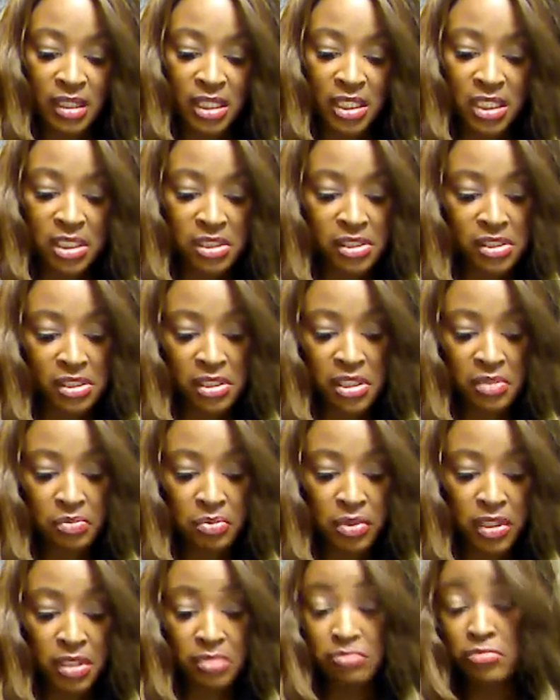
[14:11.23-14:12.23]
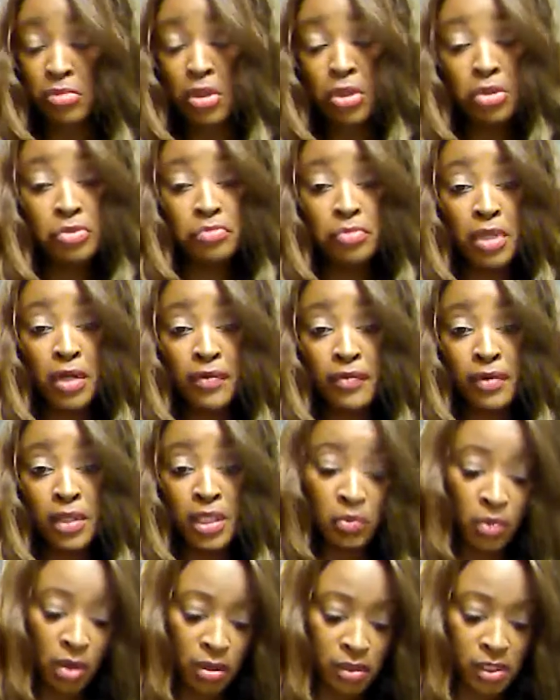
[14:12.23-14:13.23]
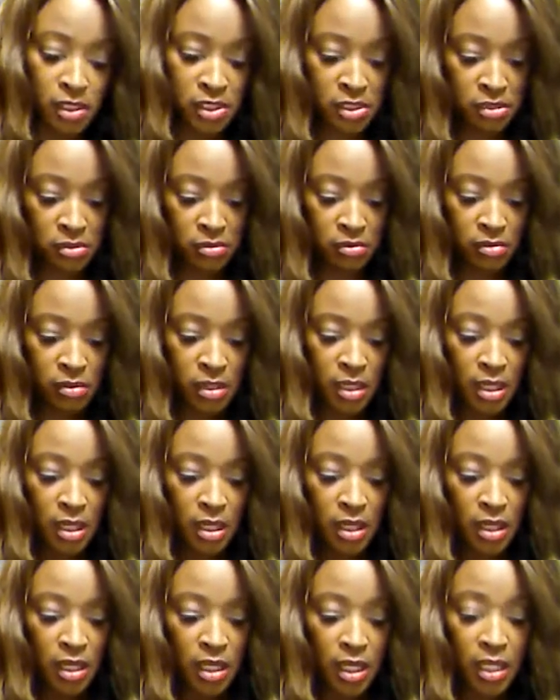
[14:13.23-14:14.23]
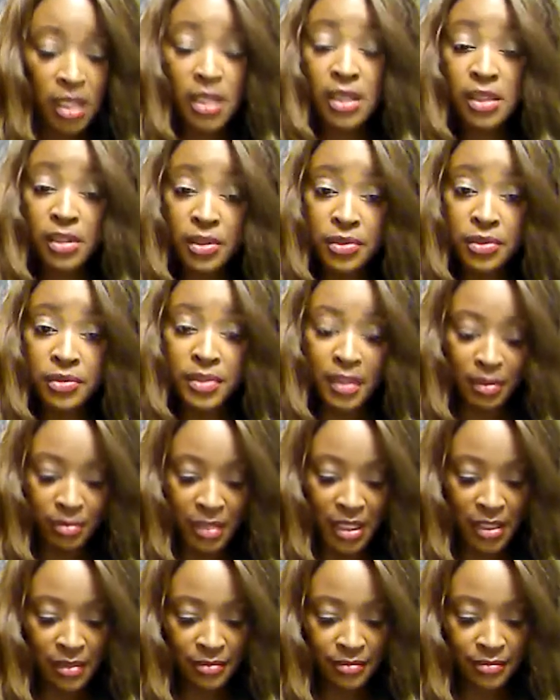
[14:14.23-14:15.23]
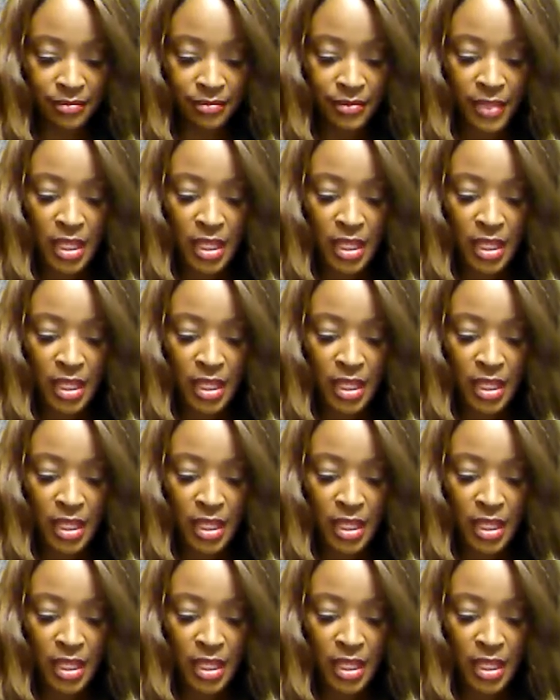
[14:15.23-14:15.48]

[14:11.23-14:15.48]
he could sleep with whomever he wanted to, including me.